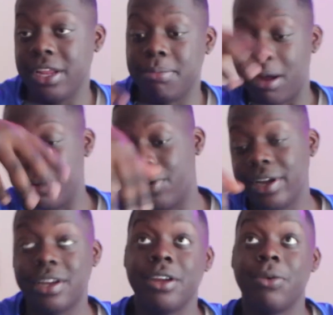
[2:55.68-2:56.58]
it probably
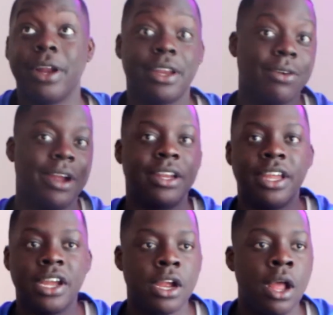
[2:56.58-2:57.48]
right
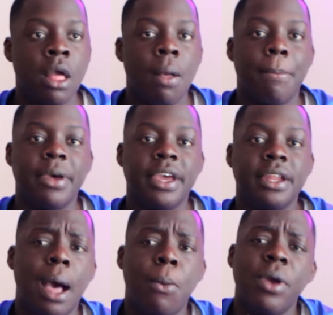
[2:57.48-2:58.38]
there.
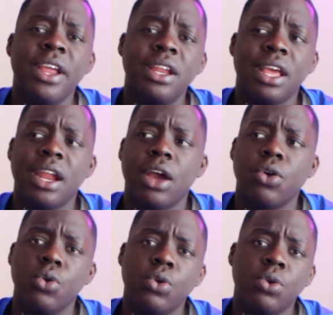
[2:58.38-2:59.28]
But I went and I
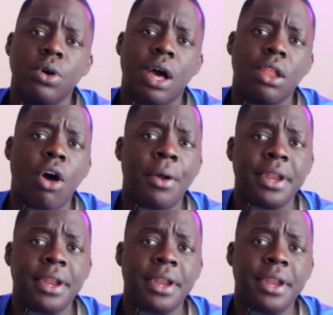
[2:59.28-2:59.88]
Googled a long